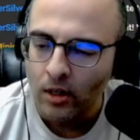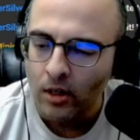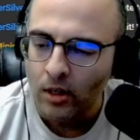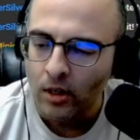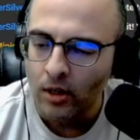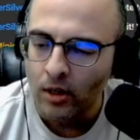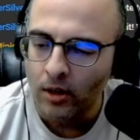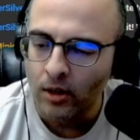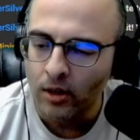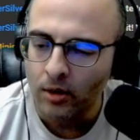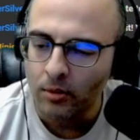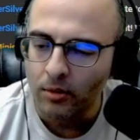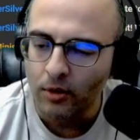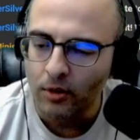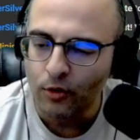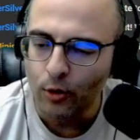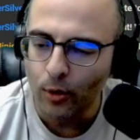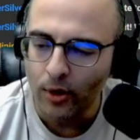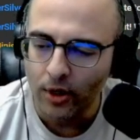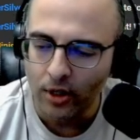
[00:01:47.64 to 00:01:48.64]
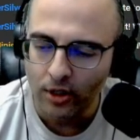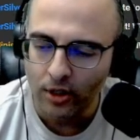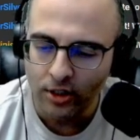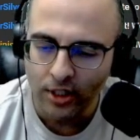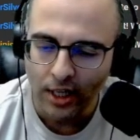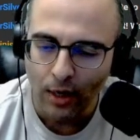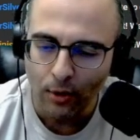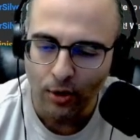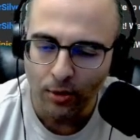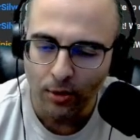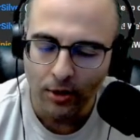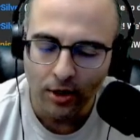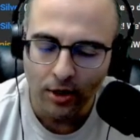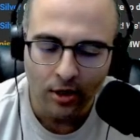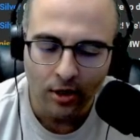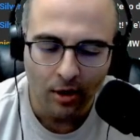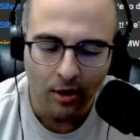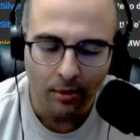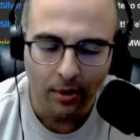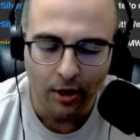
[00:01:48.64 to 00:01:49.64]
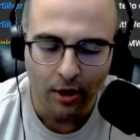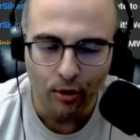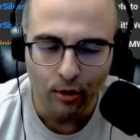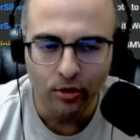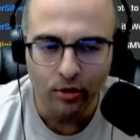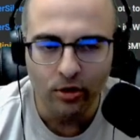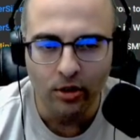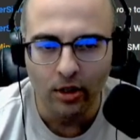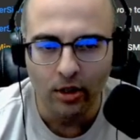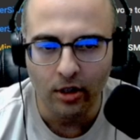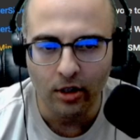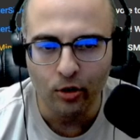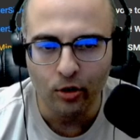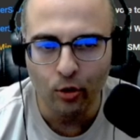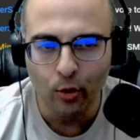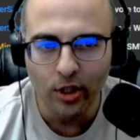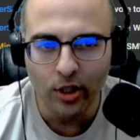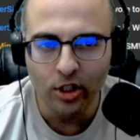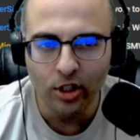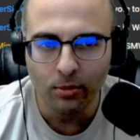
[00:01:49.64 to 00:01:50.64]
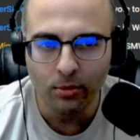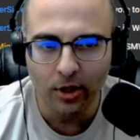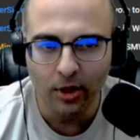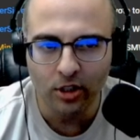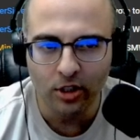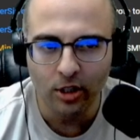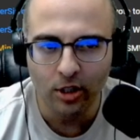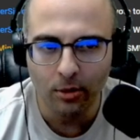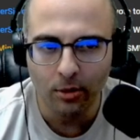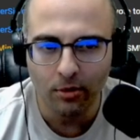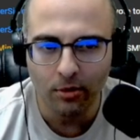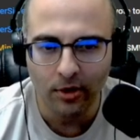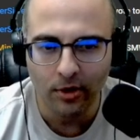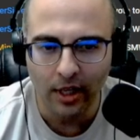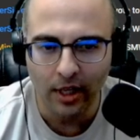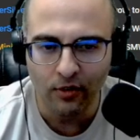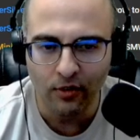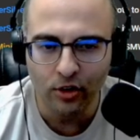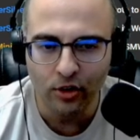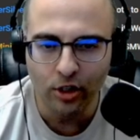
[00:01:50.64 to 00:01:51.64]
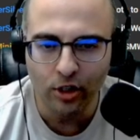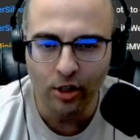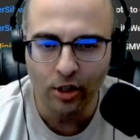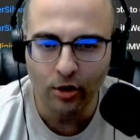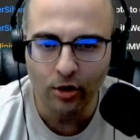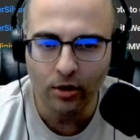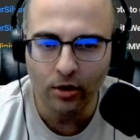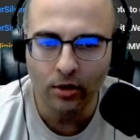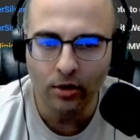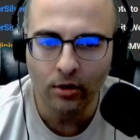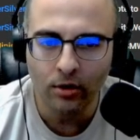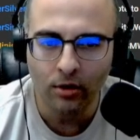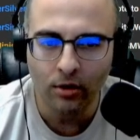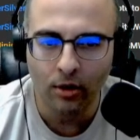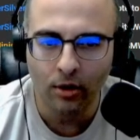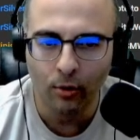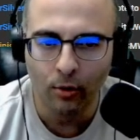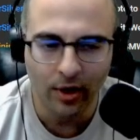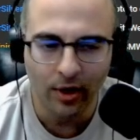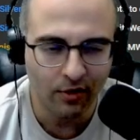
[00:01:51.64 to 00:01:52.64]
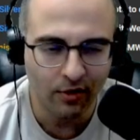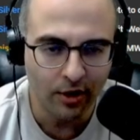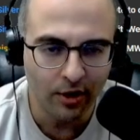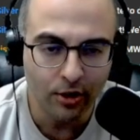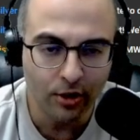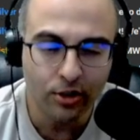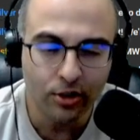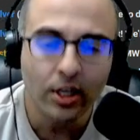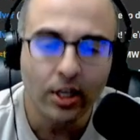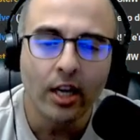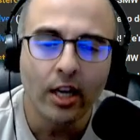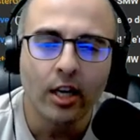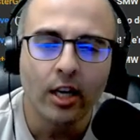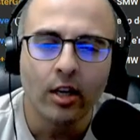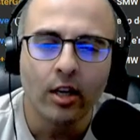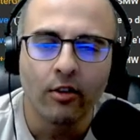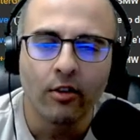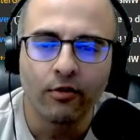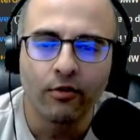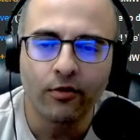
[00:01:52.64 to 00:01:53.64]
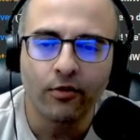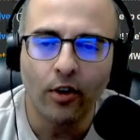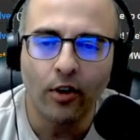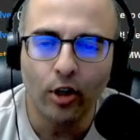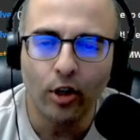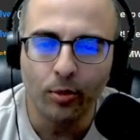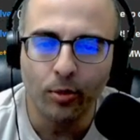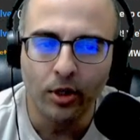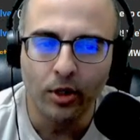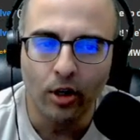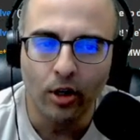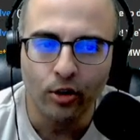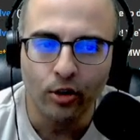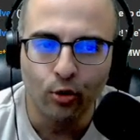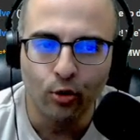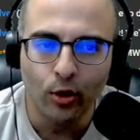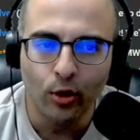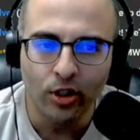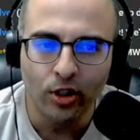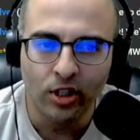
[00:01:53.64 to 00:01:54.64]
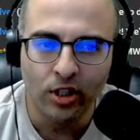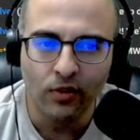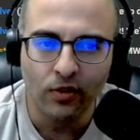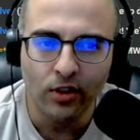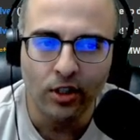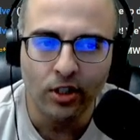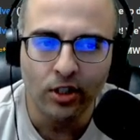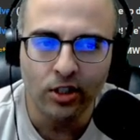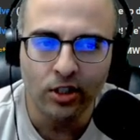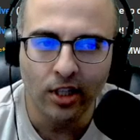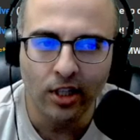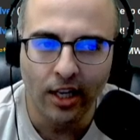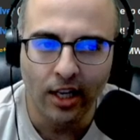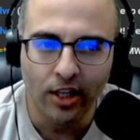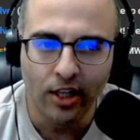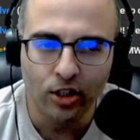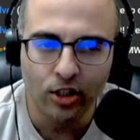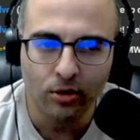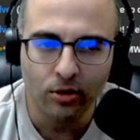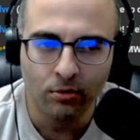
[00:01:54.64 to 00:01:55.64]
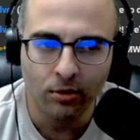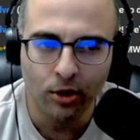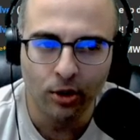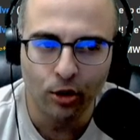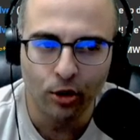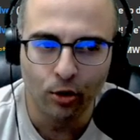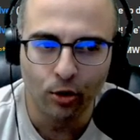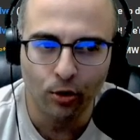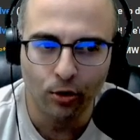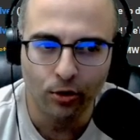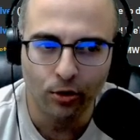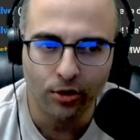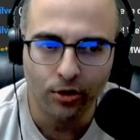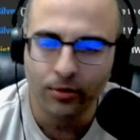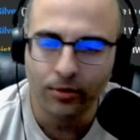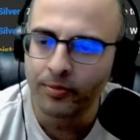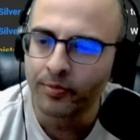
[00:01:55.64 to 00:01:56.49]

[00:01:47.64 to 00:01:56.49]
If you want to chat with me about Twitch, Mix It Up, life in general, or whatever else, follow me on twitch.tv/ministergold.